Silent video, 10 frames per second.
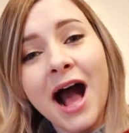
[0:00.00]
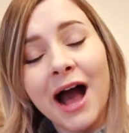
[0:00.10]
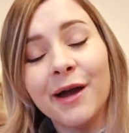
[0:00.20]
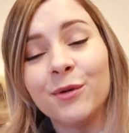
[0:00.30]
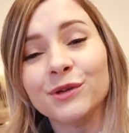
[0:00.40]

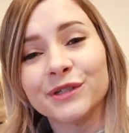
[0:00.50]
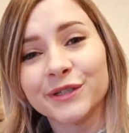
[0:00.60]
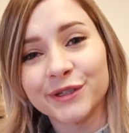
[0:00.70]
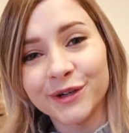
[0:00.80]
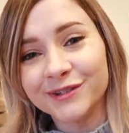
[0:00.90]
I was
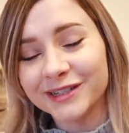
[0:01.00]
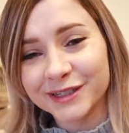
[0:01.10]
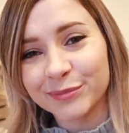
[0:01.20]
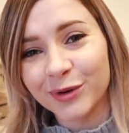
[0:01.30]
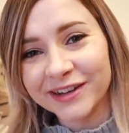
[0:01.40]
so
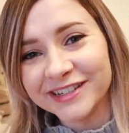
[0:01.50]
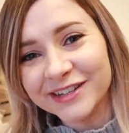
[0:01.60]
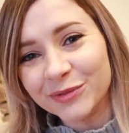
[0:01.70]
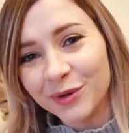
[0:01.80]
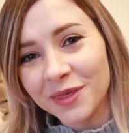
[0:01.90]

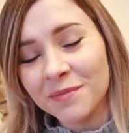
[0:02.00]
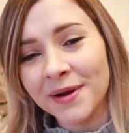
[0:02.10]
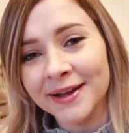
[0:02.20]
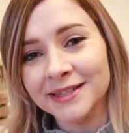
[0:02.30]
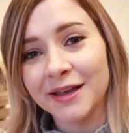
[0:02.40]
disappointed with my